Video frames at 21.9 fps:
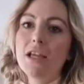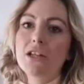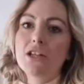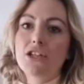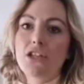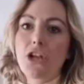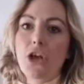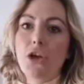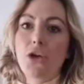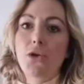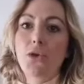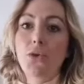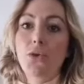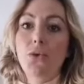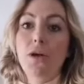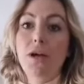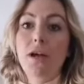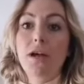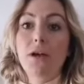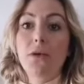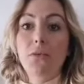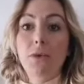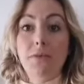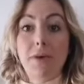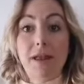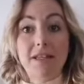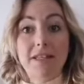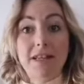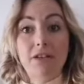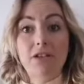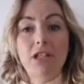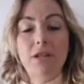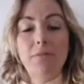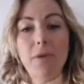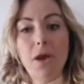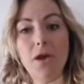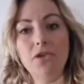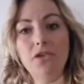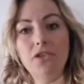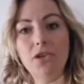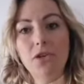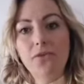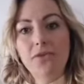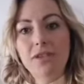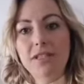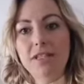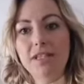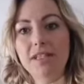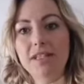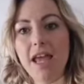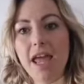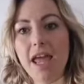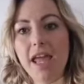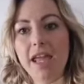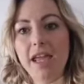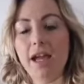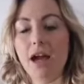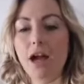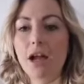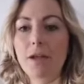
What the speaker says: So we went down to the post office today.